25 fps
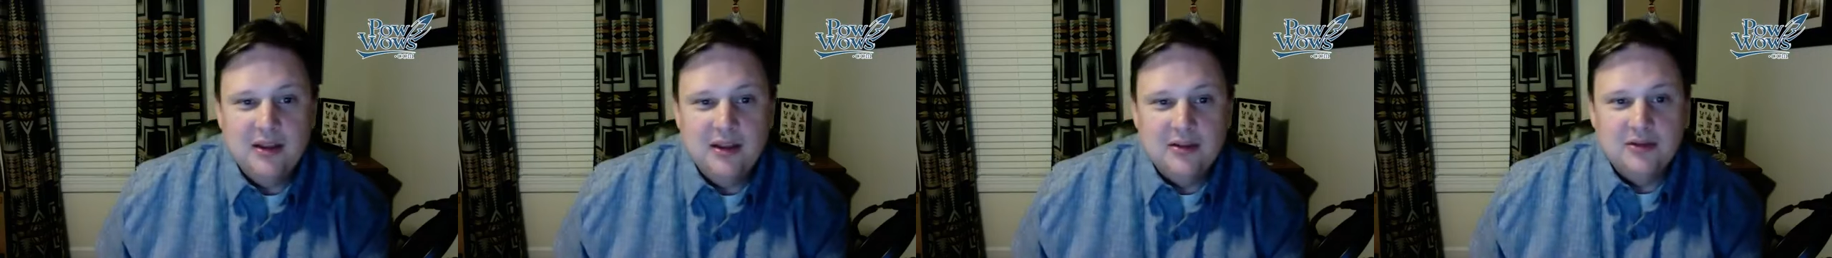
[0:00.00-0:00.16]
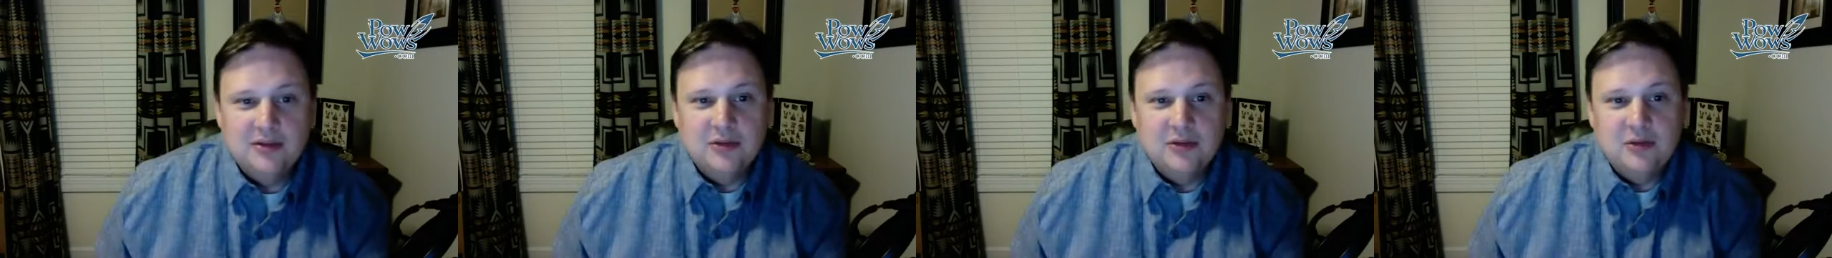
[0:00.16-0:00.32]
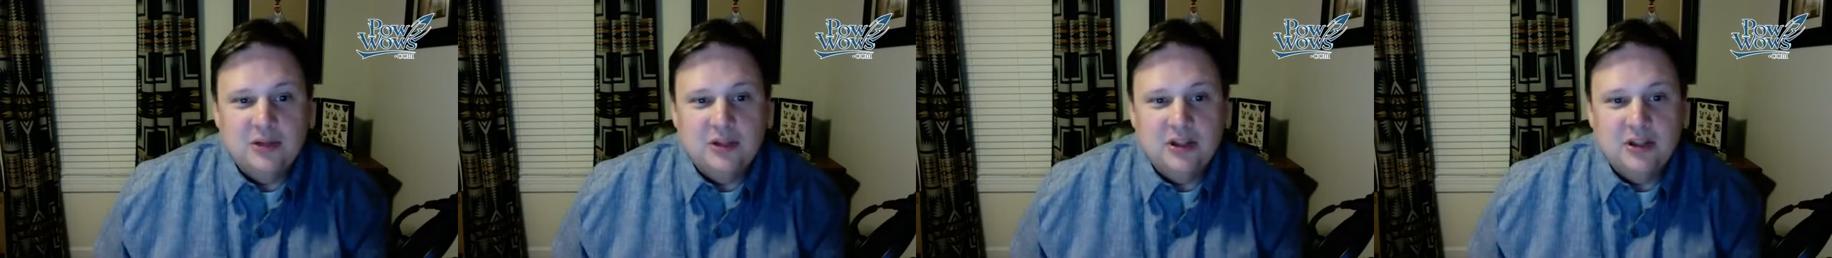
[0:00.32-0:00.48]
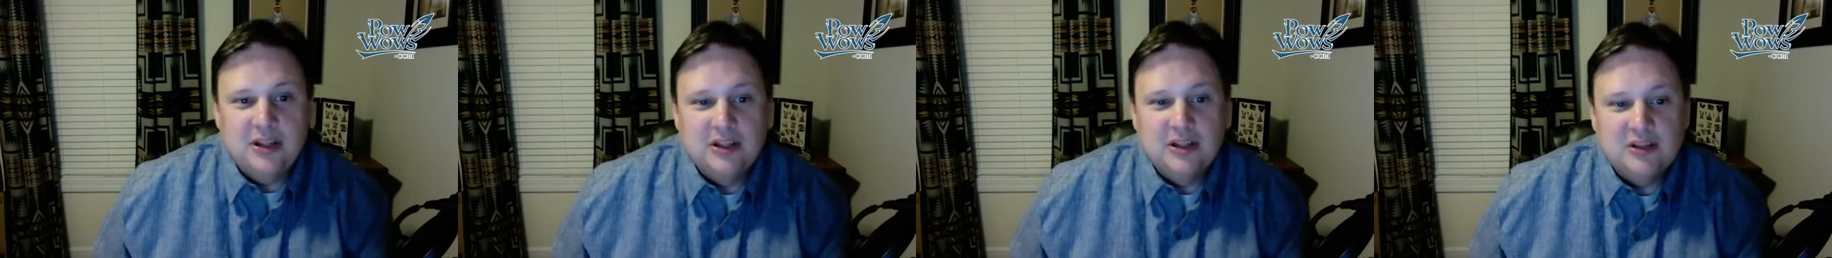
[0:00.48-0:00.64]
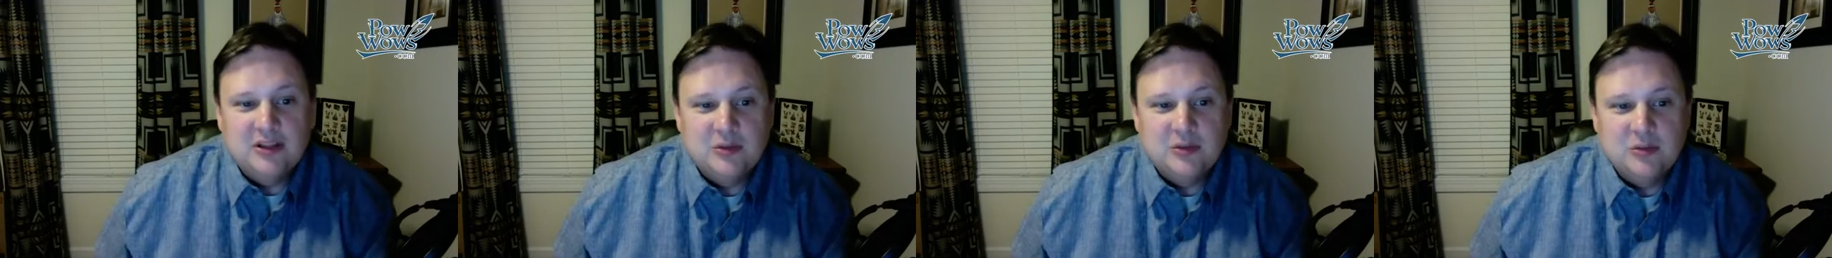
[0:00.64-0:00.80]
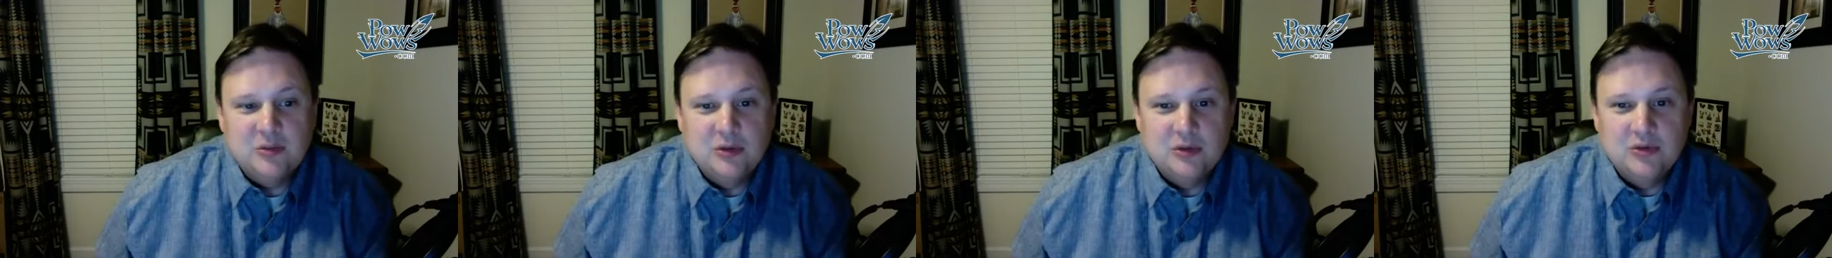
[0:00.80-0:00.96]
So you can get
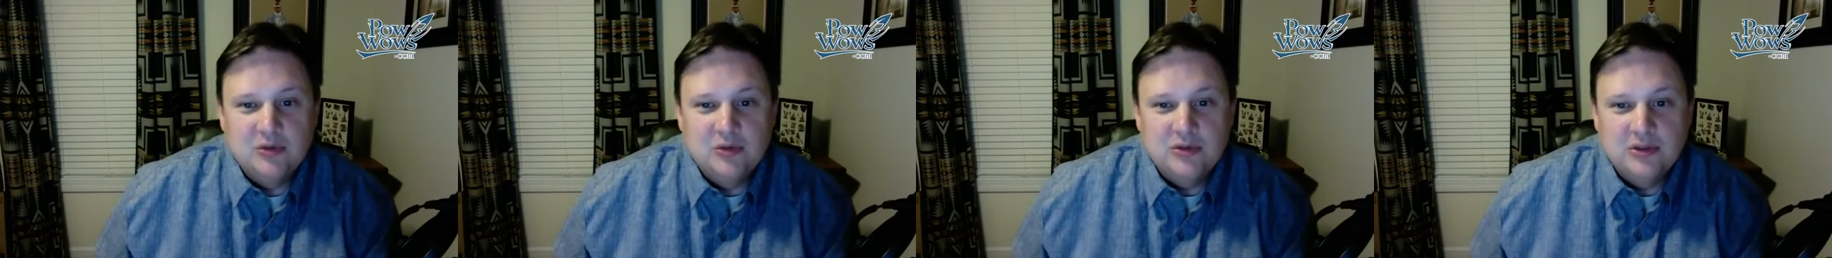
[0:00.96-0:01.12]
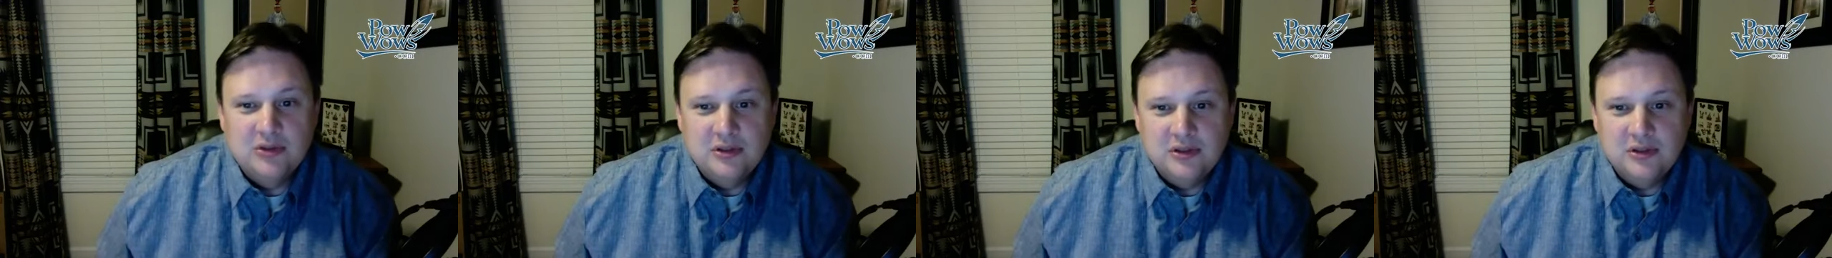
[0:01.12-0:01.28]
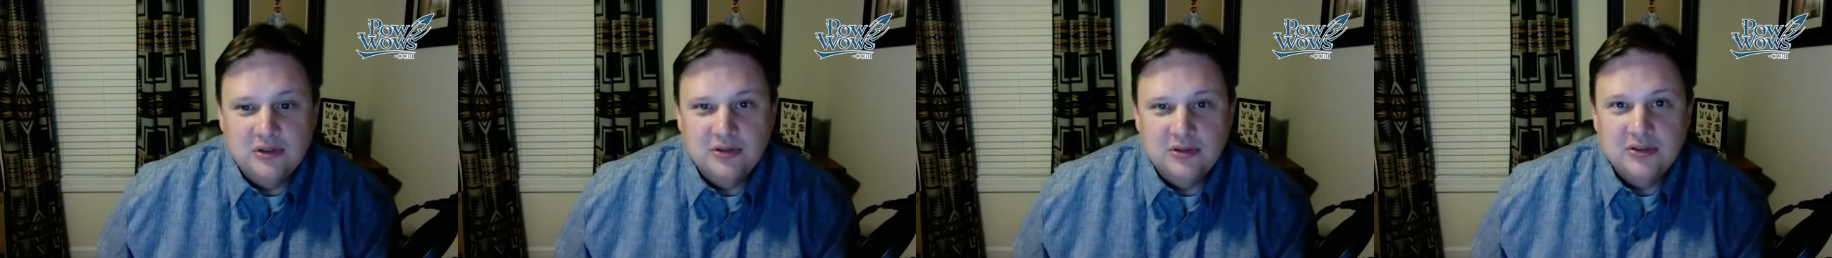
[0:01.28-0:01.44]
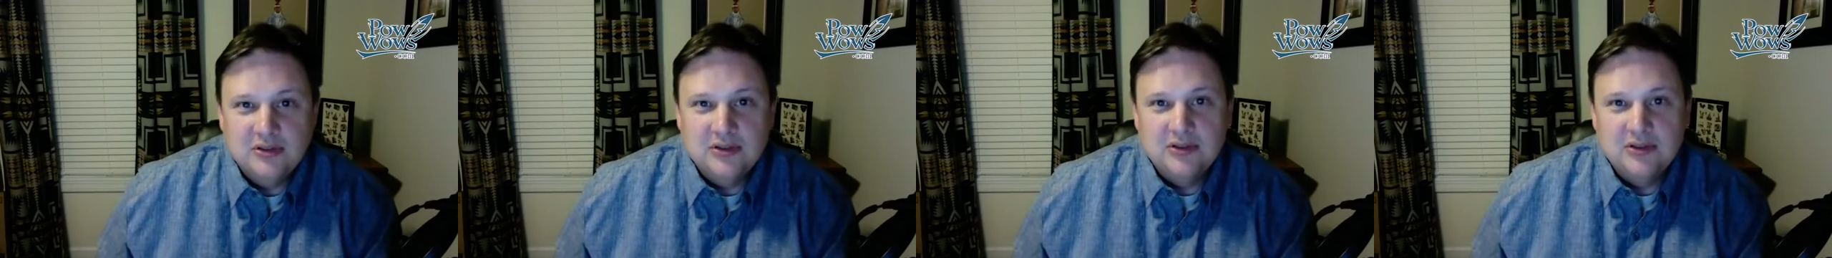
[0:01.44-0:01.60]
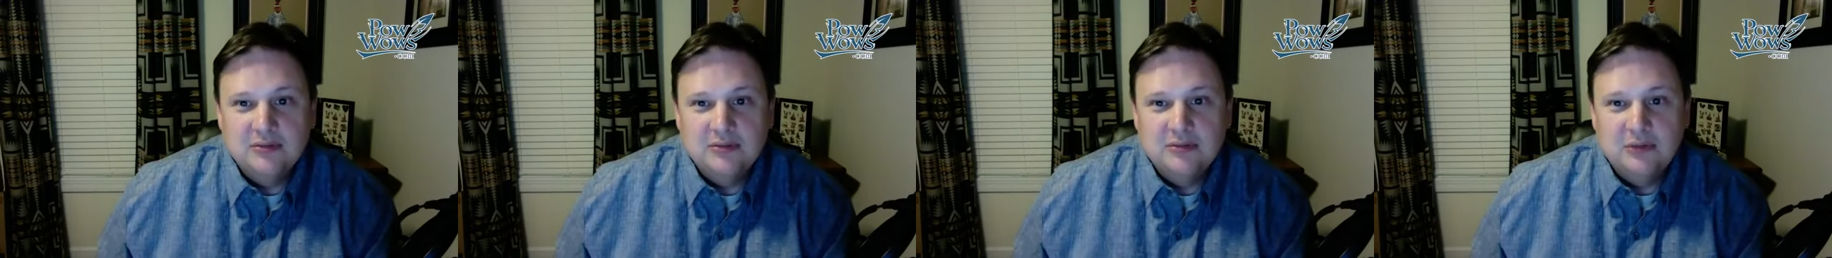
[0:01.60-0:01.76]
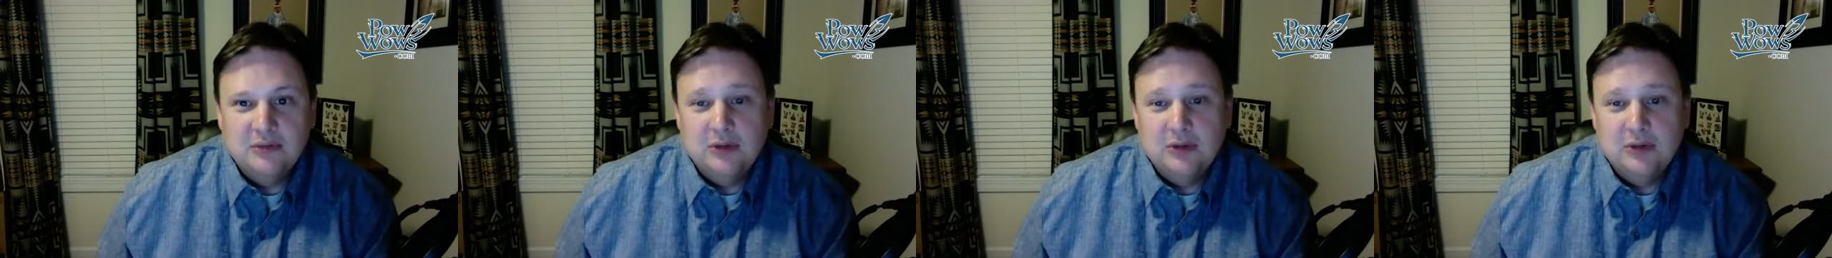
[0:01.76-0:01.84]
some new songs